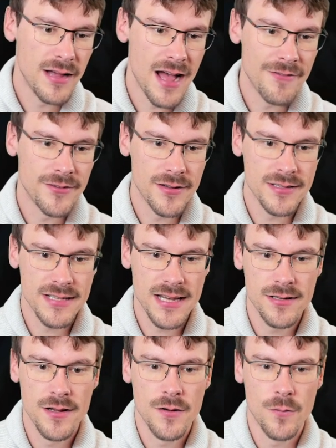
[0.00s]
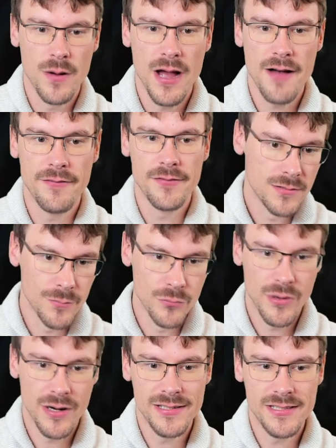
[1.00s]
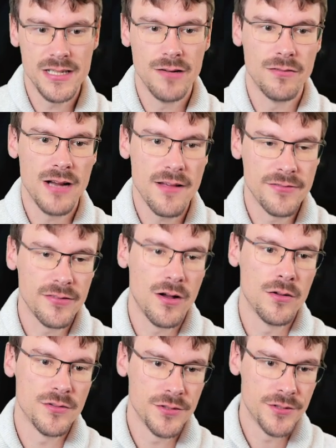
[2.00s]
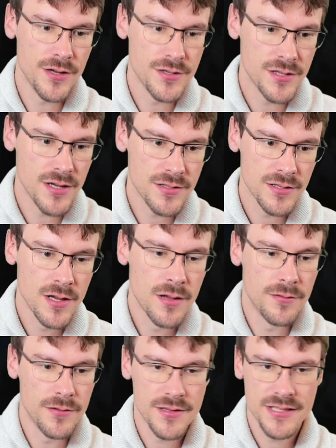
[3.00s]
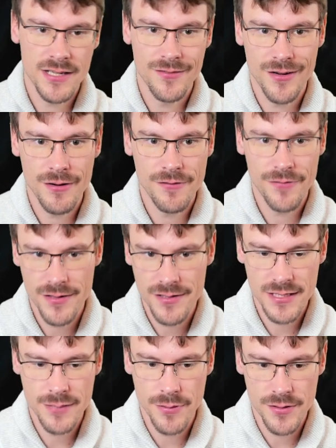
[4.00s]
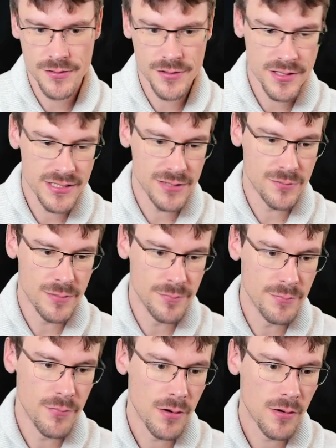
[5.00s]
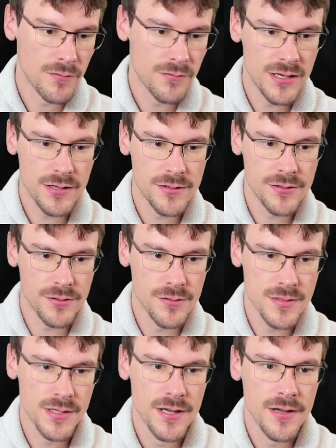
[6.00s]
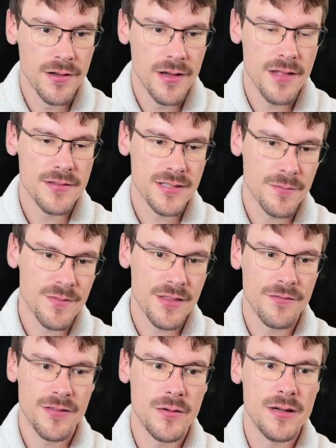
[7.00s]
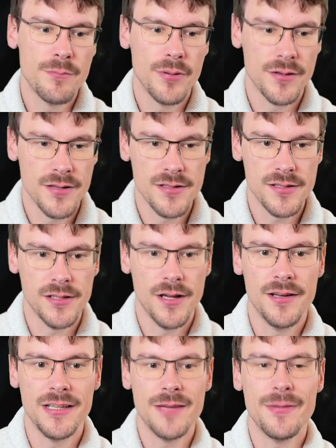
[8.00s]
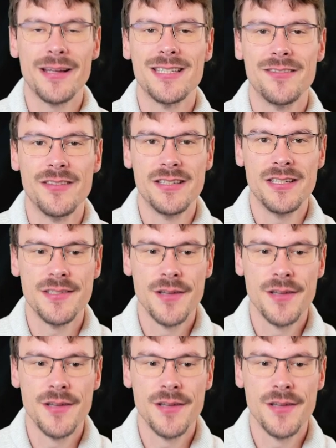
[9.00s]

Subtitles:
After that, we have some quality of life on the dungeons, nothing very fancy, but just it will be more convenient to use, and something very important, endgame activities.